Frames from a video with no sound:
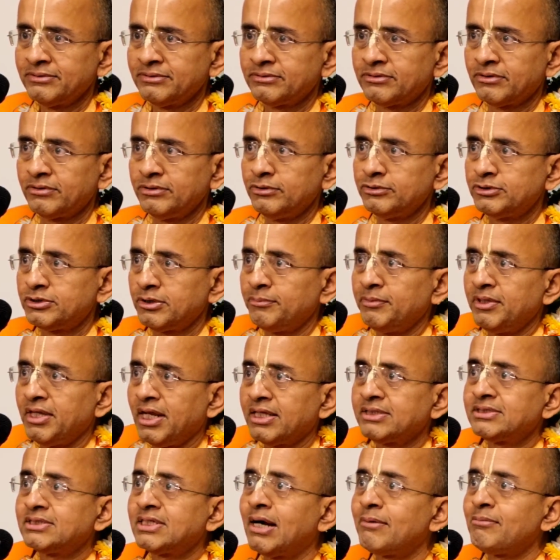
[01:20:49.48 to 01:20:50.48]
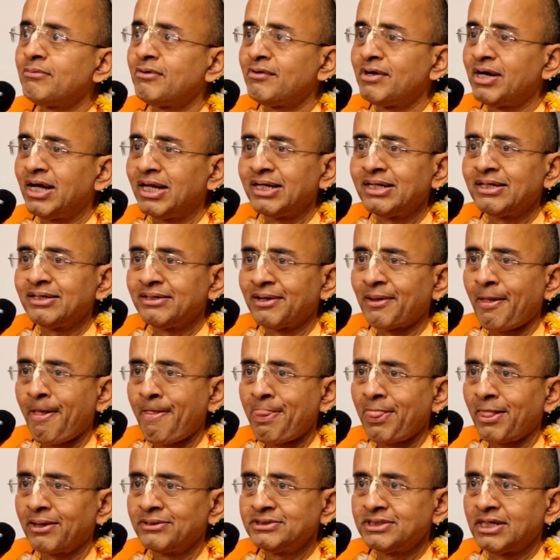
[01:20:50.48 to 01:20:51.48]
So you should be like Jambavan.
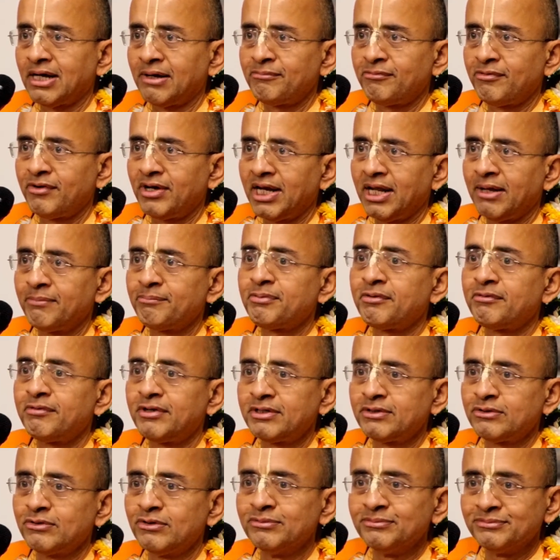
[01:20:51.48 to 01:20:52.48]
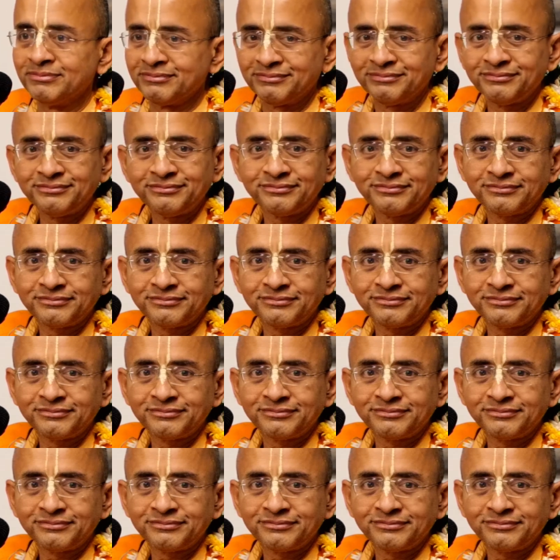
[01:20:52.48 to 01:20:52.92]
Jambavan empowered whom?